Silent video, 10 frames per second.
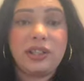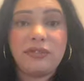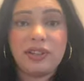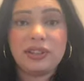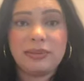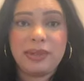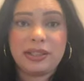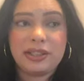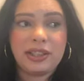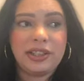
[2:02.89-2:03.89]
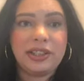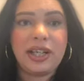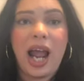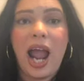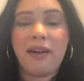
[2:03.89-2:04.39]
the first semester,
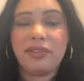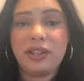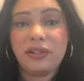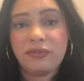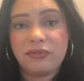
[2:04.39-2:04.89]
after the